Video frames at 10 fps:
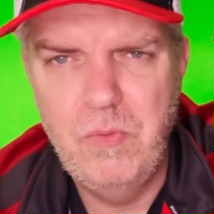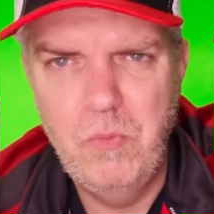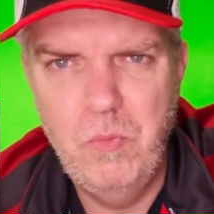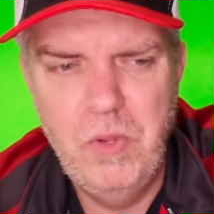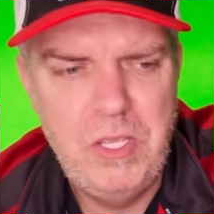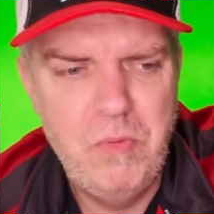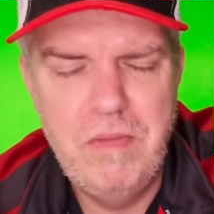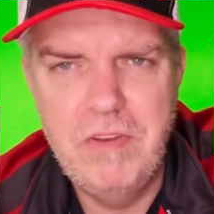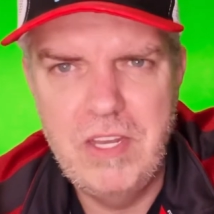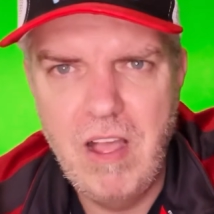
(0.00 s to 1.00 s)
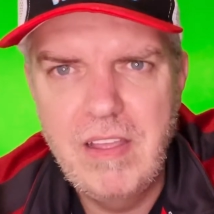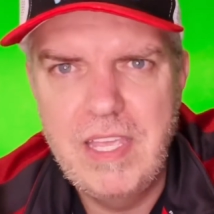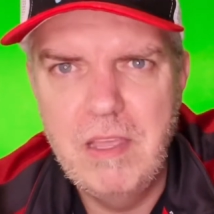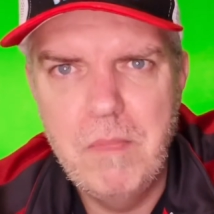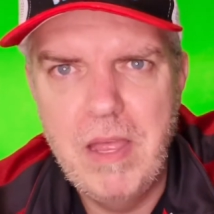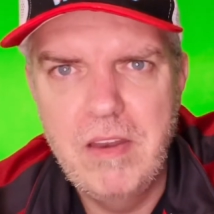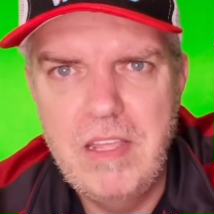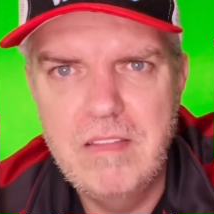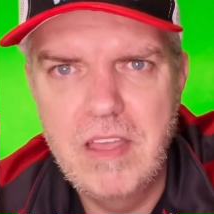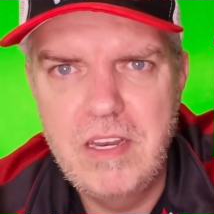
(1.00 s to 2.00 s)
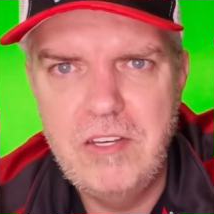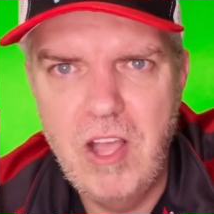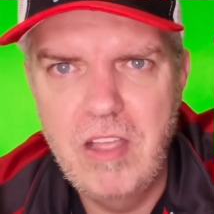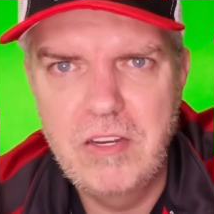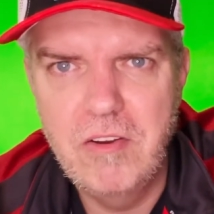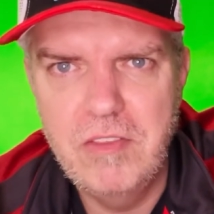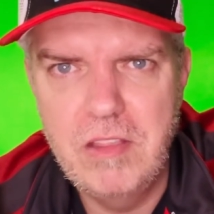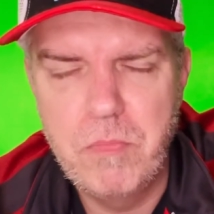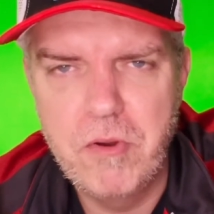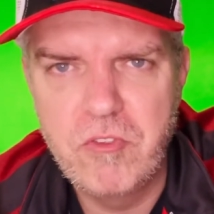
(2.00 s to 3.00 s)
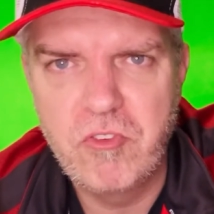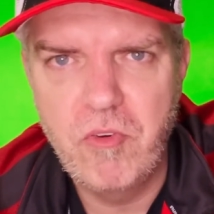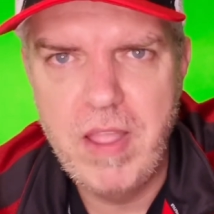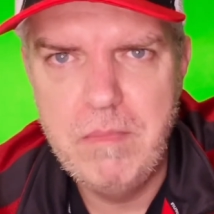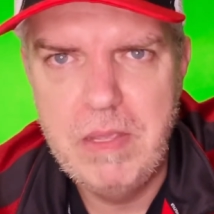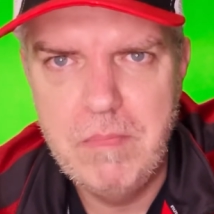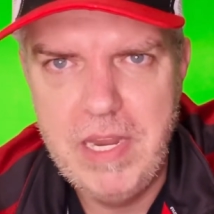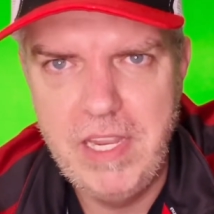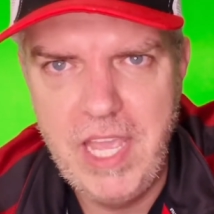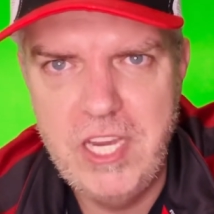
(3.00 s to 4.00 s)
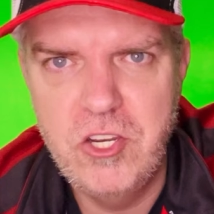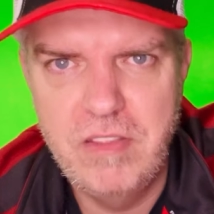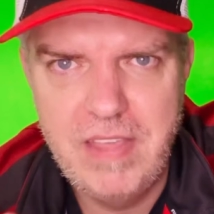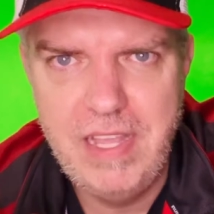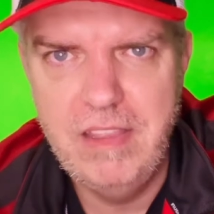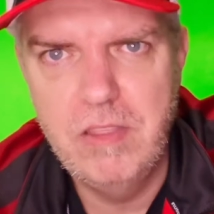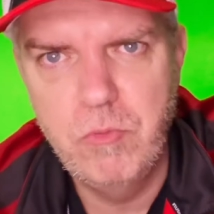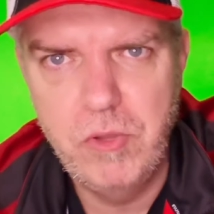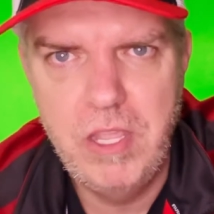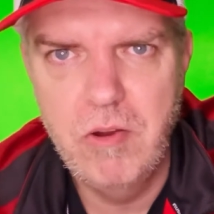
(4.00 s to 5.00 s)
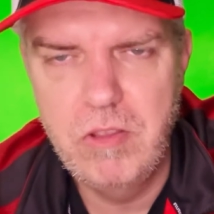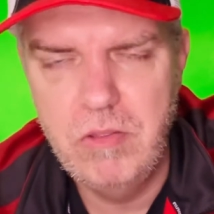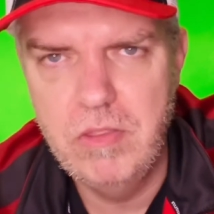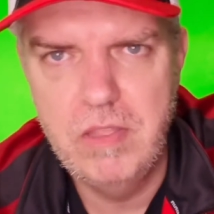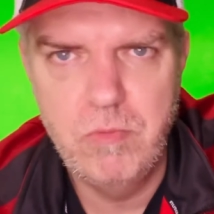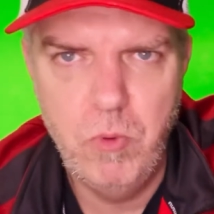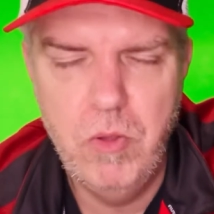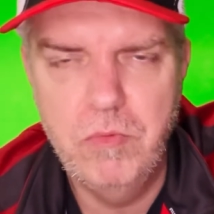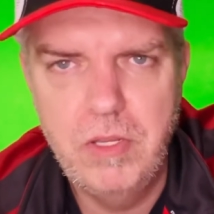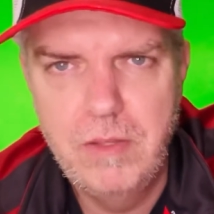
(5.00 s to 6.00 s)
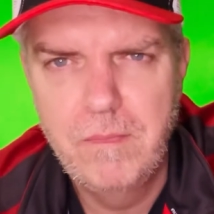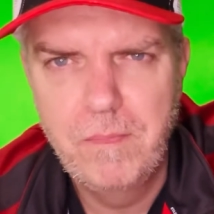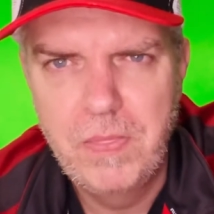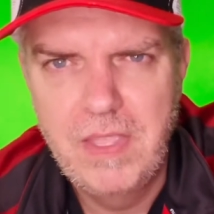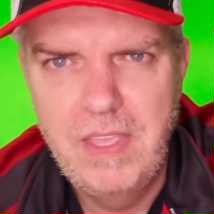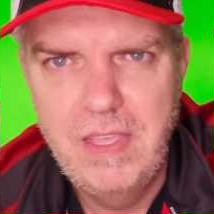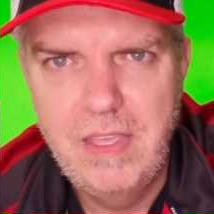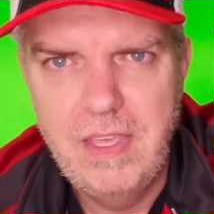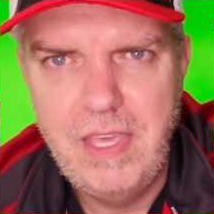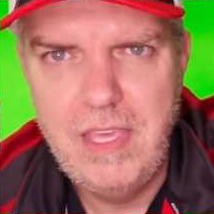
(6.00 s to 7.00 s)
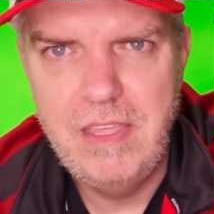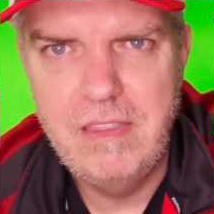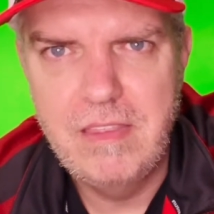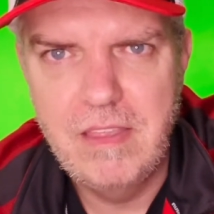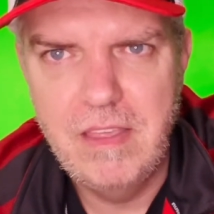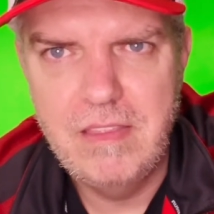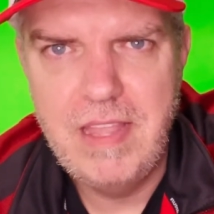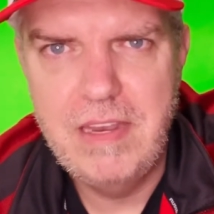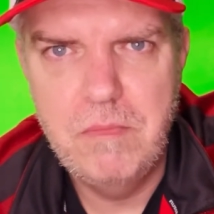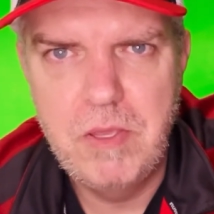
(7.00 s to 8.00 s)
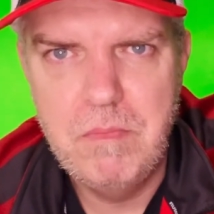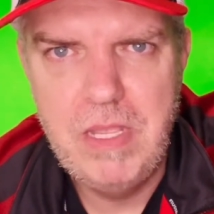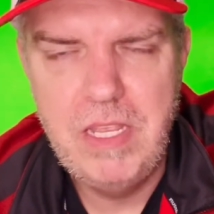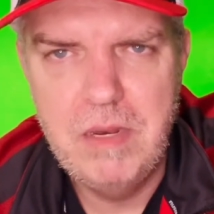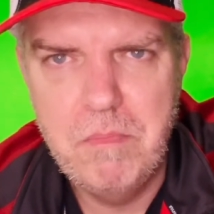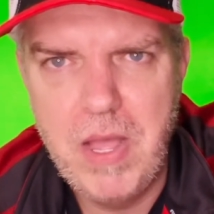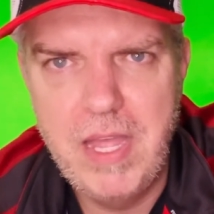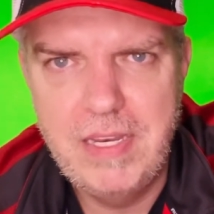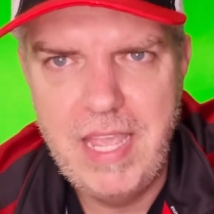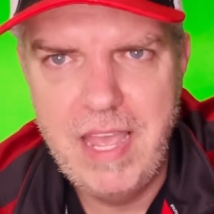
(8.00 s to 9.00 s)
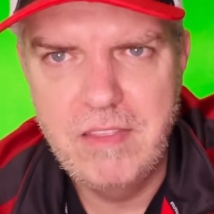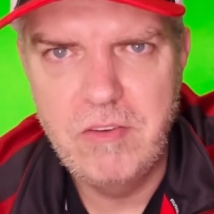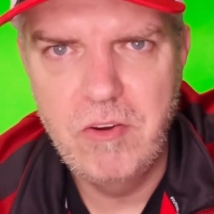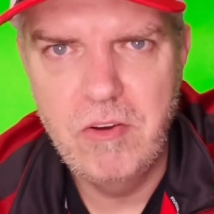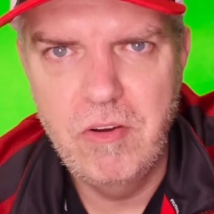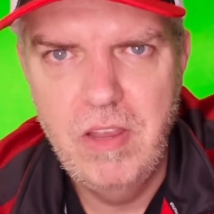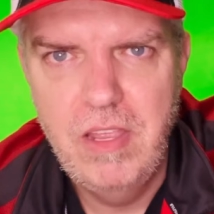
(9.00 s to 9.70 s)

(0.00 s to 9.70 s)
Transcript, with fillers: what are you even talking about? He's not a doctor that's prescribing medication saying this will cure you, this won't. He's a stand-up comedian, podcaster,